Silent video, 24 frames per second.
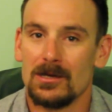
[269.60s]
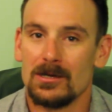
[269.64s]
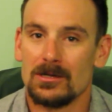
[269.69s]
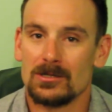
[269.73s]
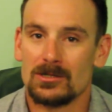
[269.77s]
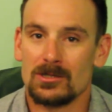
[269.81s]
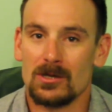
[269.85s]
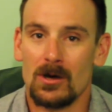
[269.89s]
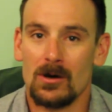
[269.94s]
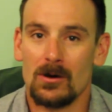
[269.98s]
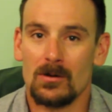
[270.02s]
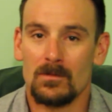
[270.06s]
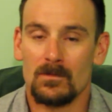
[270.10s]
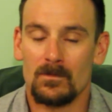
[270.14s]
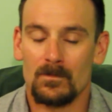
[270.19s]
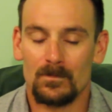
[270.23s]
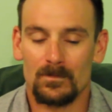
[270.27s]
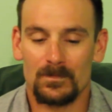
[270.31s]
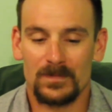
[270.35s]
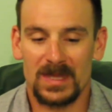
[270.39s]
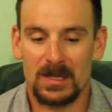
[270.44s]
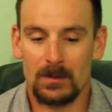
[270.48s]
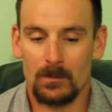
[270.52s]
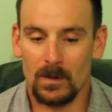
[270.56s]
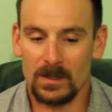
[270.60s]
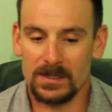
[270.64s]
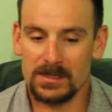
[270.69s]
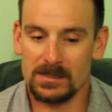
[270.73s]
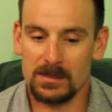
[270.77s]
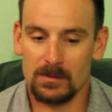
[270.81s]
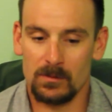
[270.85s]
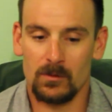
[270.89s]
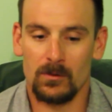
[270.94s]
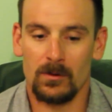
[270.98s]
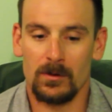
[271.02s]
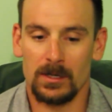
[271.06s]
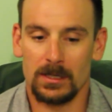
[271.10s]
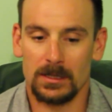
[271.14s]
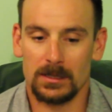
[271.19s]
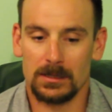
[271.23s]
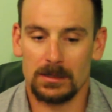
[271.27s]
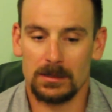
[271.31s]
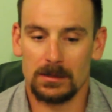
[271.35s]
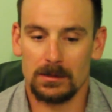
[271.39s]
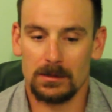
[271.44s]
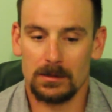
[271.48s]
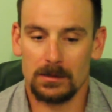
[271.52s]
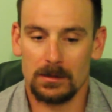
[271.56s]
So, what's the point?
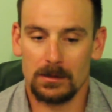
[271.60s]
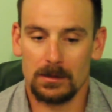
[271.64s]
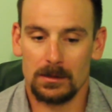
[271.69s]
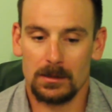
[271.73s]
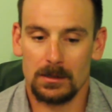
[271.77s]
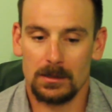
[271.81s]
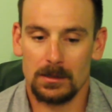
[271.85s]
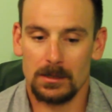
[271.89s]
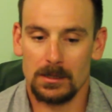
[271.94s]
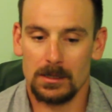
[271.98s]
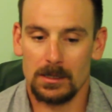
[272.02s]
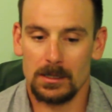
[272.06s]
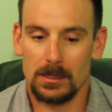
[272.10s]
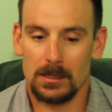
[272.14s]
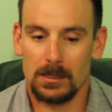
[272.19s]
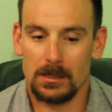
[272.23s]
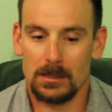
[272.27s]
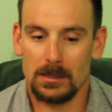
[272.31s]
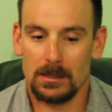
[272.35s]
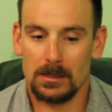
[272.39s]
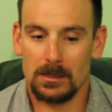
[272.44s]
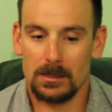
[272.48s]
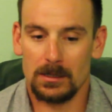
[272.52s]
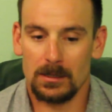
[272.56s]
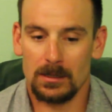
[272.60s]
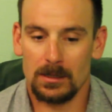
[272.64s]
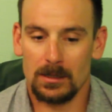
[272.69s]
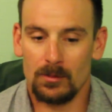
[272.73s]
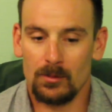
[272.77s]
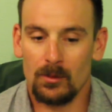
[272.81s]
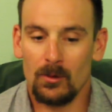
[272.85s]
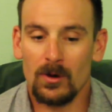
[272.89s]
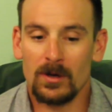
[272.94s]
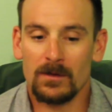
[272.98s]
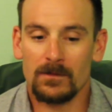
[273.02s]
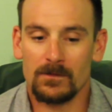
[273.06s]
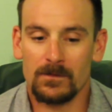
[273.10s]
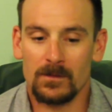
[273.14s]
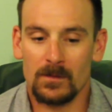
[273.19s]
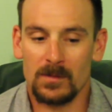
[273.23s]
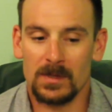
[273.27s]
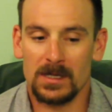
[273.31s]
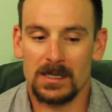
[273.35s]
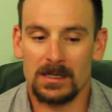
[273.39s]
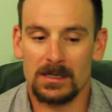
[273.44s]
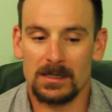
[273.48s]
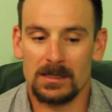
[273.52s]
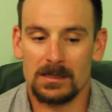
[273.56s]
The point for
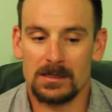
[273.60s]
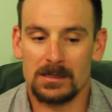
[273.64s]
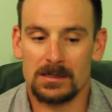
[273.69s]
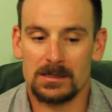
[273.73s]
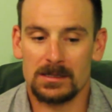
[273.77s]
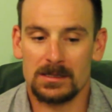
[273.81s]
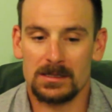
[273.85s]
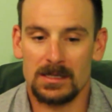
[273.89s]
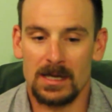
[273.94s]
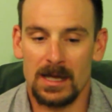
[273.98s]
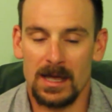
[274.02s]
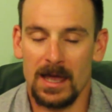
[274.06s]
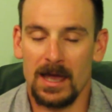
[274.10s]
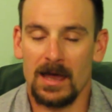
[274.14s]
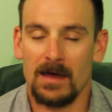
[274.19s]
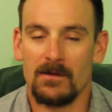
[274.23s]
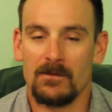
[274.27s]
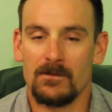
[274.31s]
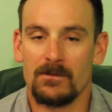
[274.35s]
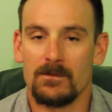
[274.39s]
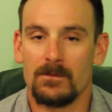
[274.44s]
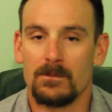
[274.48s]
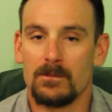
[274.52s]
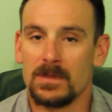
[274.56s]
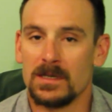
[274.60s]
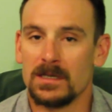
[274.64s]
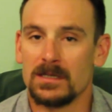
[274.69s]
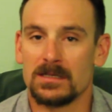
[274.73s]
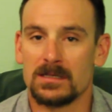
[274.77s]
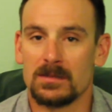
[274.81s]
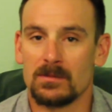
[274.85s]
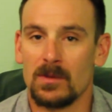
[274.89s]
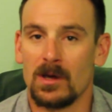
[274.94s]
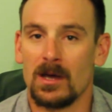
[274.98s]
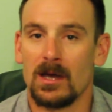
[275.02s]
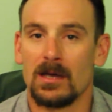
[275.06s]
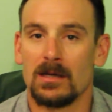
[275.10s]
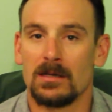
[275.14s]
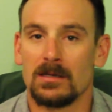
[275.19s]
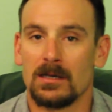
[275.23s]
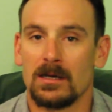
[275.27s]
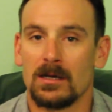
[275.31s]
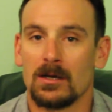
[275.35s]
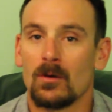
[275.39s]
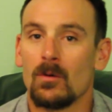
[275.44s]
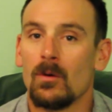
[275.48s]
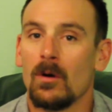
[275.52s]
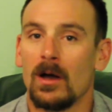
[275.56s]
me is to have peace of mind
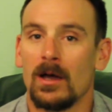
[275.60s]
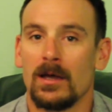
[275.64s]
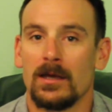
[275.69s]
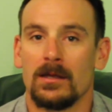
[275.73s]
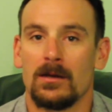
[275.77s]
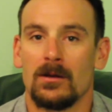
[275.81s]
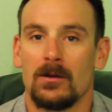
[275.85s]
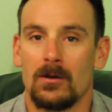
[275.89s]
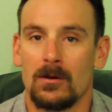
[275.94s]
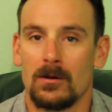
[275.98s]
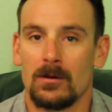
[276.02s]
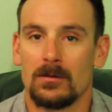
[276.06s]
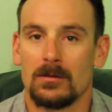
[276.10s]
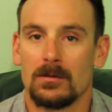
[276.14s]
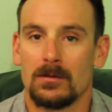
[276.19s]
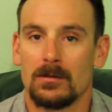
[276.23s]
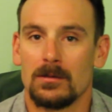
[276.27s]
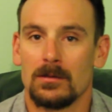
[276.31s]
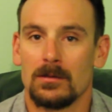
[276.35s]
and a quiet heart.